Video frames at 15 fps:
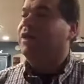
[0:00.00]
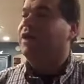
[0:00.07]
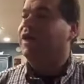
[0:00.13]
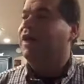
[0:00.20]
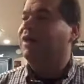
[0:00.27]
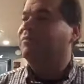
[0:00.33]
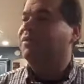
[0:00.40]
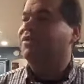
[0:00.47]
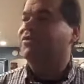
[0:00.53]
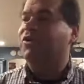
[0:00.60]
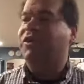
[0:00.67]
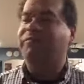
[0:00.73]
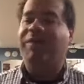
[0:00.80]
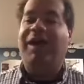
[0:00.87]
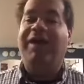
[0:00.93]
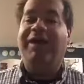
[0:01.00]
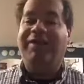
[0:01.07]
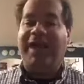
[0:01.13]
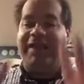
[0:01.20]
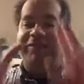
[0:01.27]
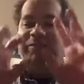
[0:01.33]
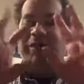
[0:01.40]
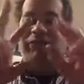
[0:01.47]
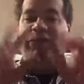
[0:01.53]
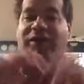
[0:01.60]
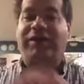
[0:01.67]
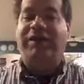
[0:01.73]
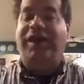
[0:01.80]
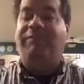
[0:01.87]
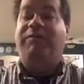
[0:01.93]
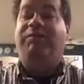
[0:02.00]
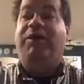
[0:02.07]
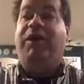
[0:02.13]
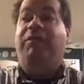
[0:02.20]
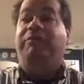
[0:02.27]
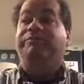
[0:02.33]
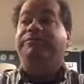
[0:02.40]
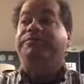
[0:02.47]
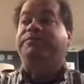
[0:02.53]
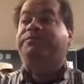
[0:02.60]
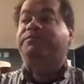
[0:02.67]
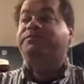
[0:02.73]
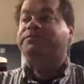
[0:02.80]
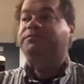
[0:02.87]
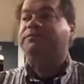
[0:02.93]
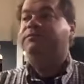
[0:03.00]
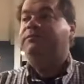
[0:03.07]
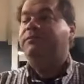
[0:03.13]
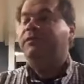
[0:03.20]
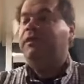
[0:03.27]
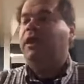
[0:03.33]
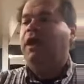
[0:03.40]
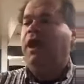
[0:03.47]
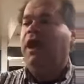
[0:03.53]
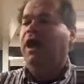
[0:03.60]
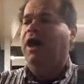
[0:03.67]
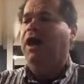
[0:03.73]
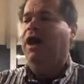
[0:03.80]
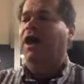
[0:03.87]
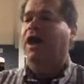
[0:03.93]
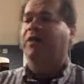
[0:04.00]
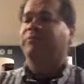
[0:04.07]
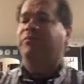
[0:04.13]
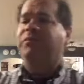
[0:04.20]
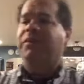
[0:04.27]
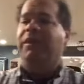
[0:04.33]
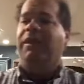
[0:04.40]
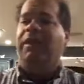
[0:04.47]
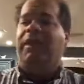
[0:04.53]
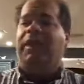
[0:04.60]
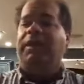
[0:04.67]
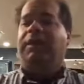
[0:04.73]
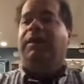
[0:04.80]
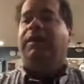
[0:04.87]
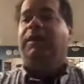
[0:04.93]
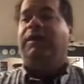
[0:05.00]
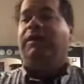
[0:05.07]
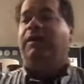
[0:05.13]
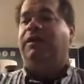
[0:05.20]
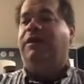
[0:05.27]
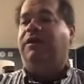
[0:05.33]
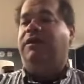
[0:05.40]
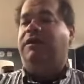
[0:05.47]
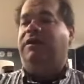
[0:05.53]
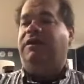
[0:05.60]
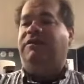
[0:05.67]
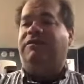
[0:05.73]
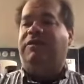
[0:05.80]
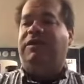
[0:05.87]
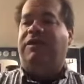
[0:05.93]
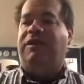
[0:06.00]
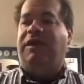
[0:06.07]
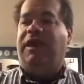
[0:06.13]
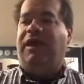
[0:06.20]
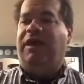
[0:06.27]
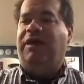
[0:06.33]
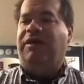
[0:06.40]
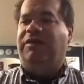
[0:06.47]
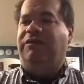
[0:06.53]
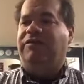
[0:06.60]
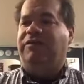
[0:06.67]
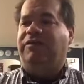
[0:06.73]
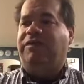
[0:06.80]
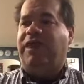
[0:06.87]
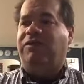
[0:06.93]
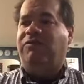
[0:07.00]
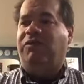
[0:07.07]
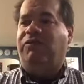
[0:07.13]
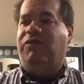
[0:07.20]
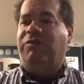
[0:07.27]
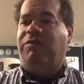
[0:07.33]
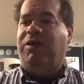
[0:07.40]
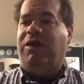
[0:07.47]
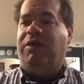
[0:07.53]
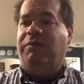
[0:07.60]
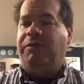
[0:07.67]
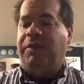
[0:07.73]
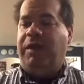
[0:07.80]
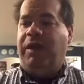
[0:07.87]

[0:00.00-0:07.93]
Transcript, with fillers: Um, it's sort of my, that's my free time tomorrow. Um, is the, uh, is the schedule for tomorrow.